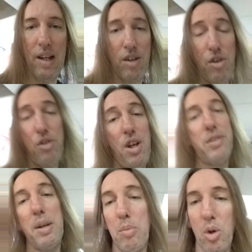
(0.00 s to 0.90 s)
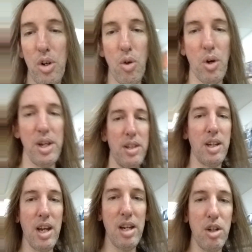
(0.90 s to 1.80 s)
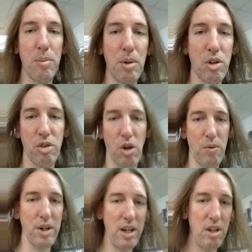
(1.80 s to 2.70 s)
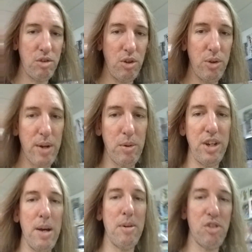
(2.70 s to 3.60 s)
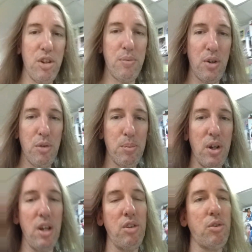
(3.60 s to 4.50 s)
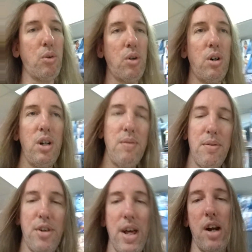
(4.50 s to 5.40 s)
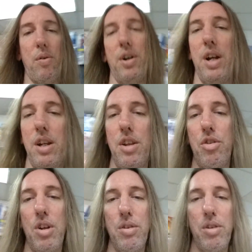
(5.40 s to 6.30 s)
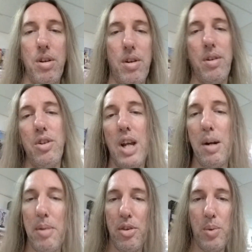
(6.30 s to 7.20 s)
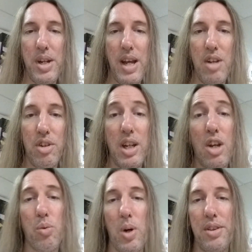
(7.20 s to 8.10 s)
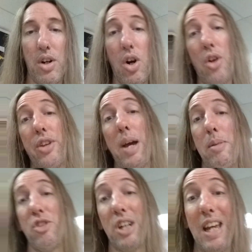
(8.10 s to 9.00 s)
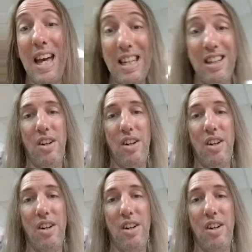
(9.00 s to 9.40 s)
There's nothing more annoying than getting your books overnighted to you that were damaged in the first place, or even if they're not overnighted, they're sent to you and you get them in 3 days, and guess what, they're all damaged again.